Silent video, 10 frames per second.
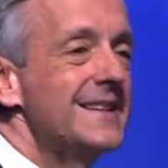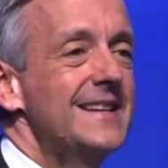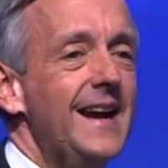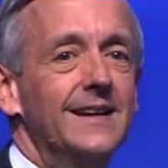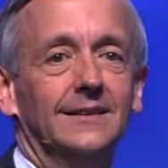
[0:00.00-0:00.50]

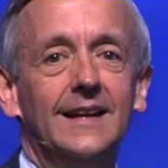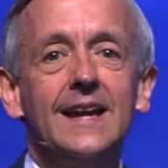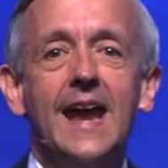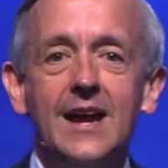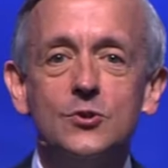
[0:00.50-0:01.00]

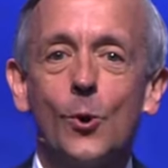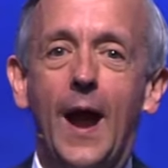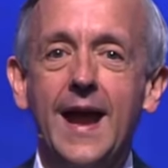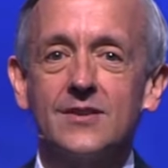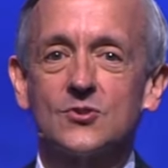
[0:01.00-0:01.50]
Secondly, in
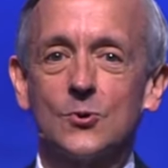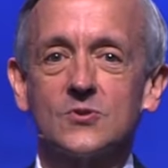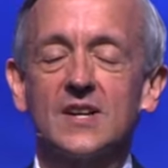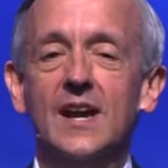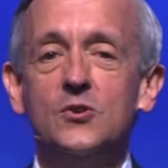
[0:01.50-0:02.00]
your
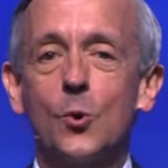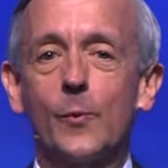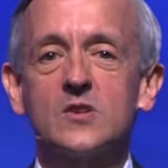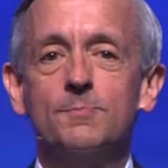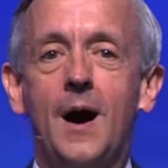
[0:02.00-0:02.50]
answers and in
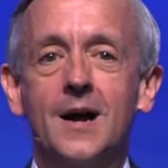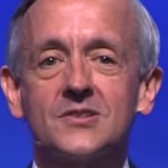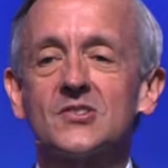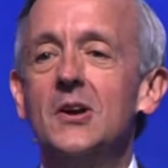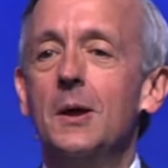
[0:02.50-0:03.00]
your
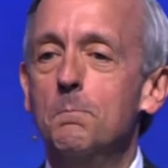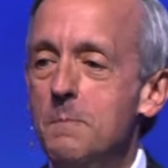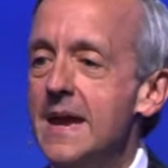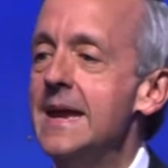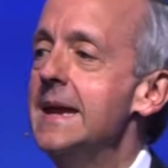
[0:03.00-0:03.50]
response,
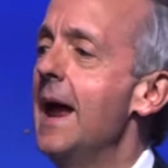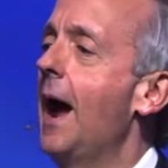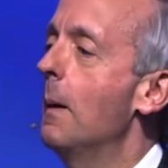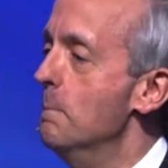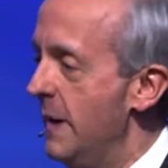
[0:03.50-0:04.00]

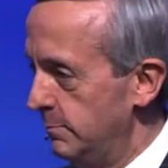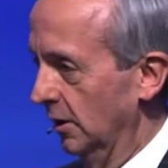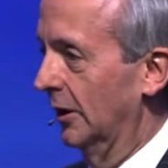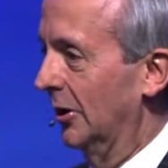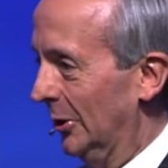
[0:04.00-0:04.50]
be
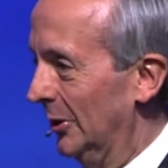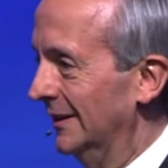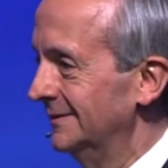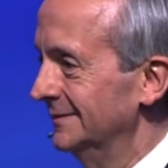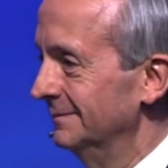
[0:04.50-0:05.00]
biblical.
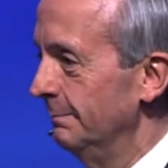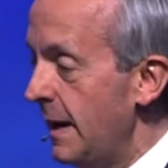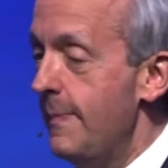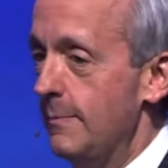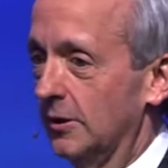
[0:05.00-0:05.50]

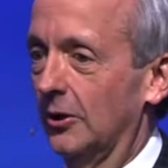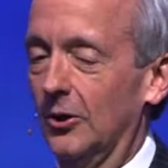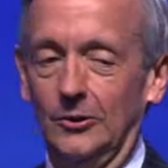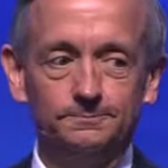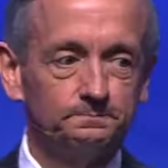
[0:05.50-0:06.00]
Be
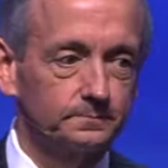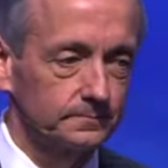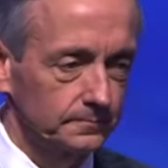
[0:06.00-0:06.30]
biblical.